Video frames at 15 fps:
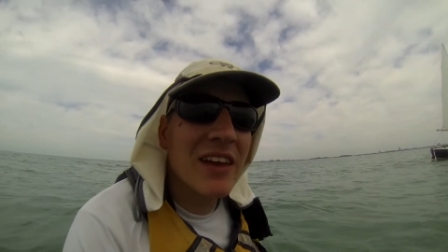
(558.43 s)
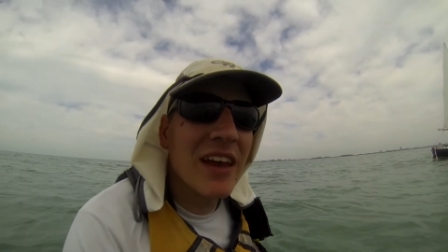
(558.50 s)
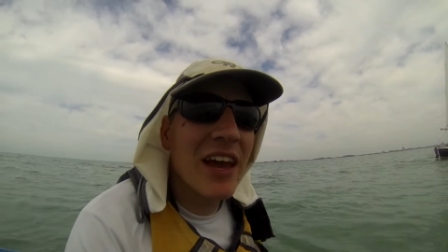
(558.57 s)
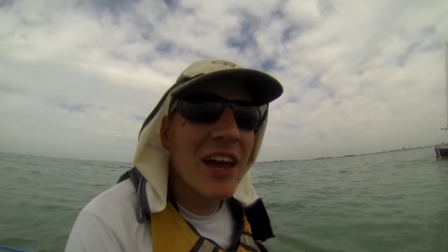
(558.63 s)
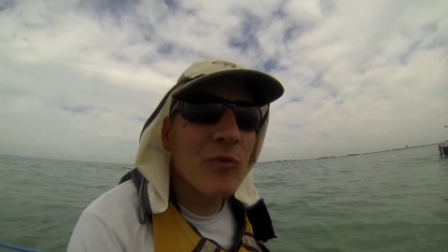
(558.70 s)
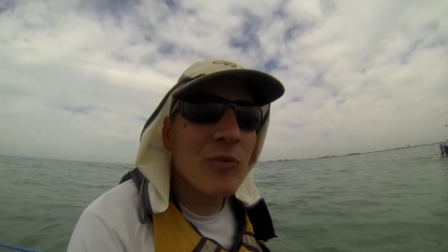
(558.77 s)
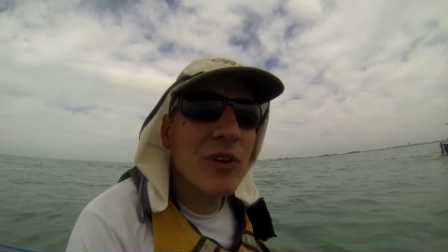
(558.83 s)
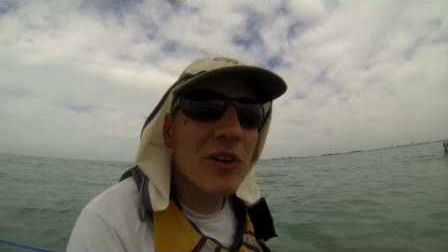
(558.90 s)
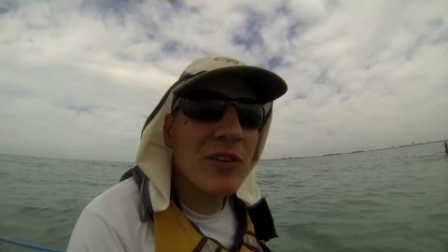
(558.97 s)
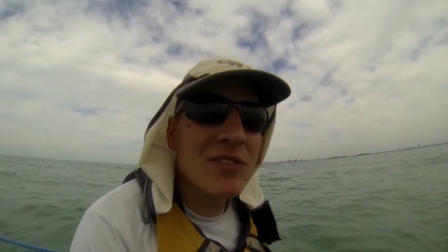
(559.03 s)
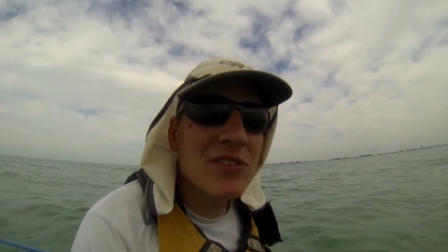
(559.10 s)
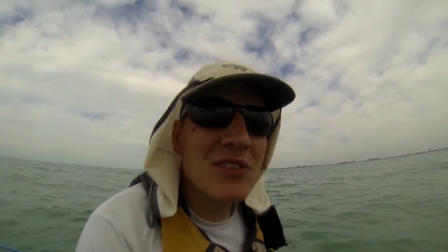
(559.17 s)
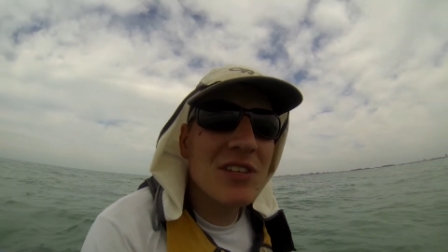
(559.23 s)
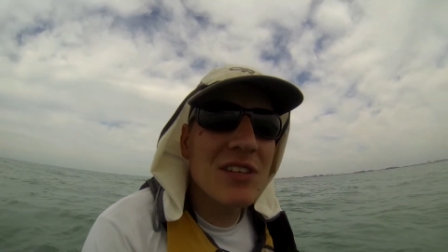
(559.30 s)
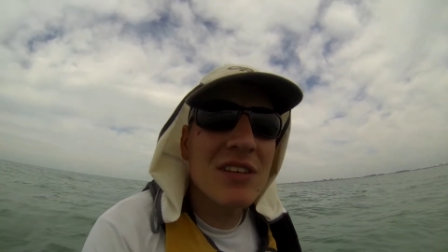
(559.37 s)
and we don't
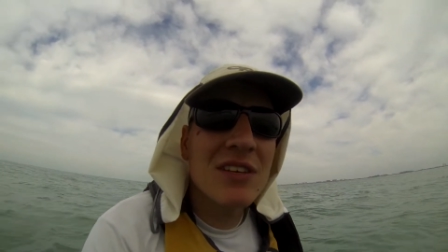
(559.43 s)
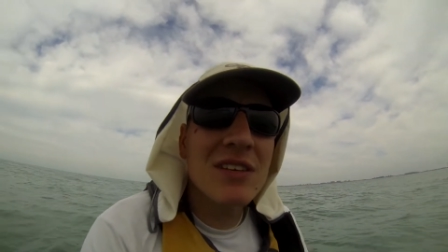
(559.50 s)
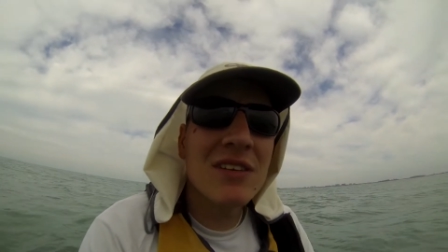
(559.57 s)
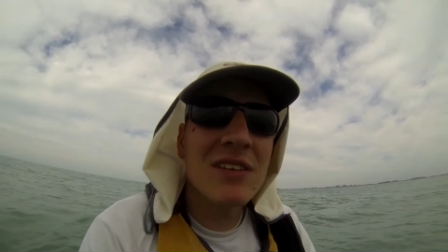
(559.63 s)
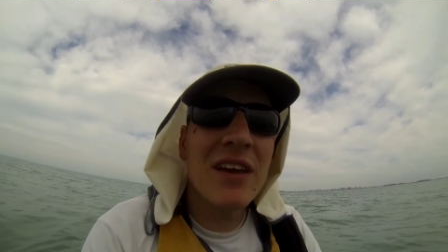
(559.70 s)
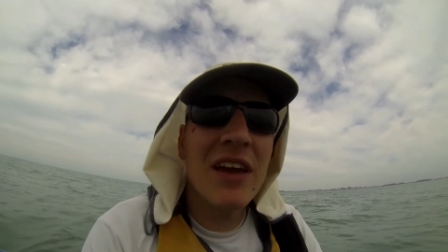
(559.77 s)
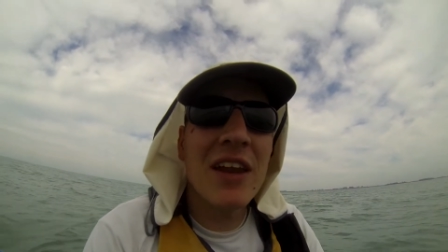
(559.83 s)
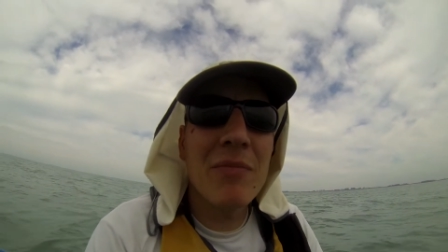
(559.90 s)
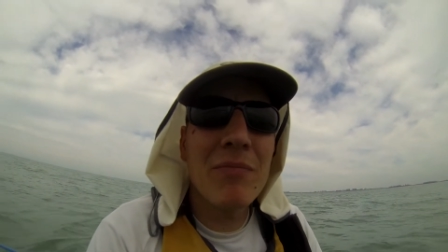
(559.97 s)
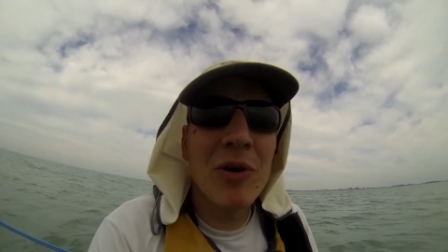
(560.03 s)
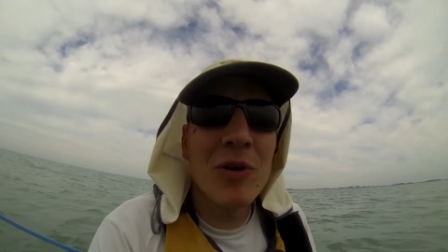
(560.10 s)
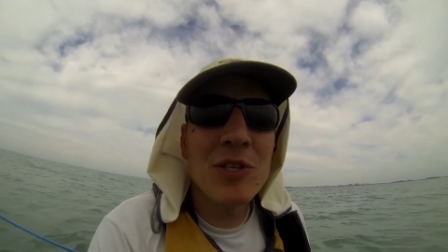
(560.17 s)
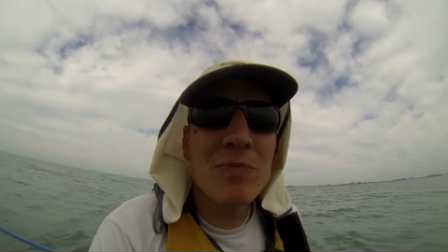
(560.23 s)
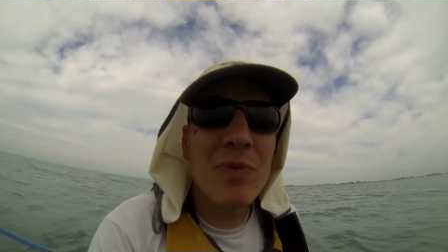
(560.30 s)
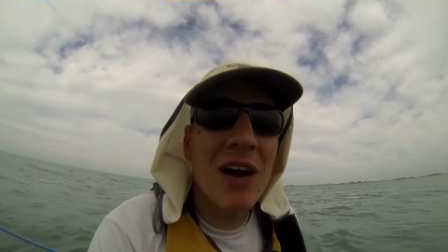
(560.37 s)
see any
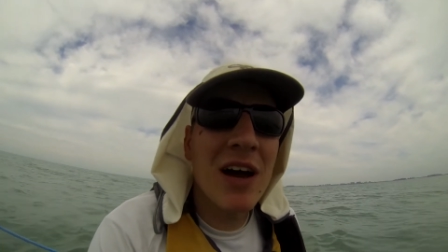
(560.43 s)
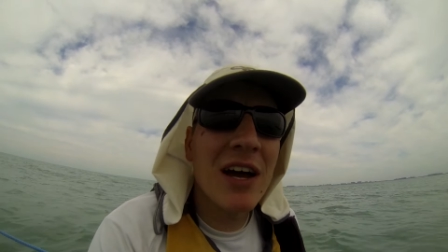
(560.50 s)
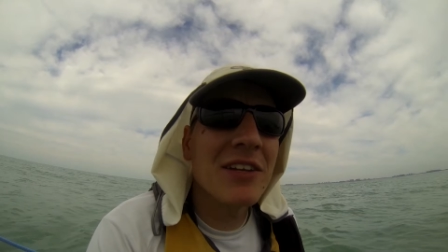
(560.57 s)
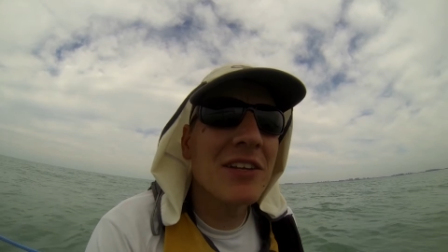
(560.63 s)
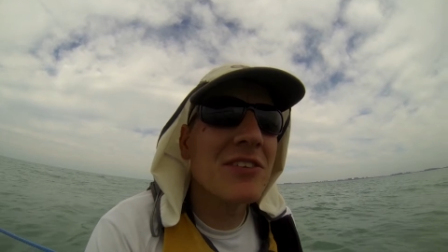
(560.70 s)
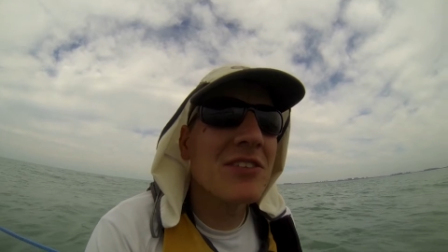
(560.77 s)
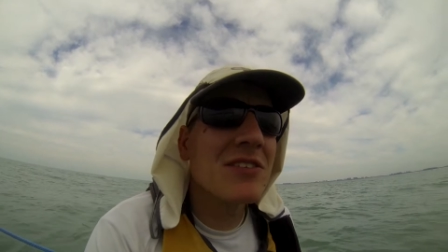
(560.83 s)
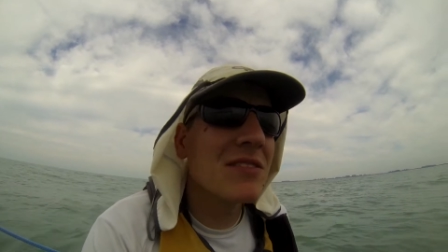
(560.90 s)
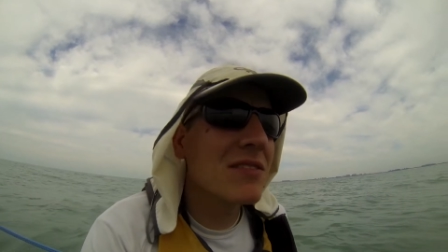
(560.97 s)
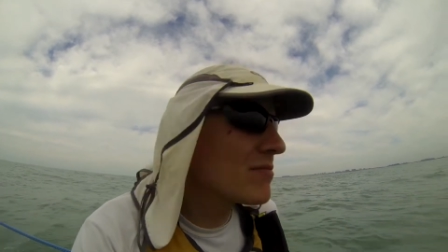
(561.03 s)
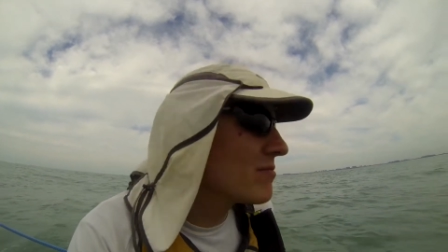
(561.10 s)
boats behind us,